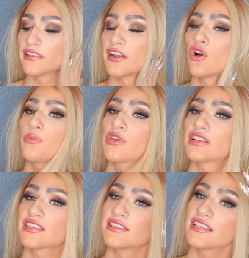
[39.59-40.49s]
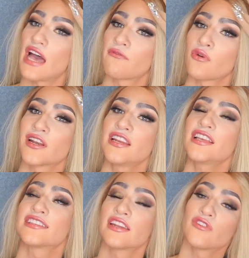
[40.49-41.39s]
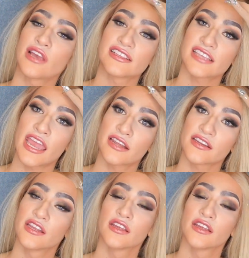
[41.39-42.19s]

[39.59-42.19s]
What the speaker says: and I hope you guys can see that for what it is. And if you guys can't,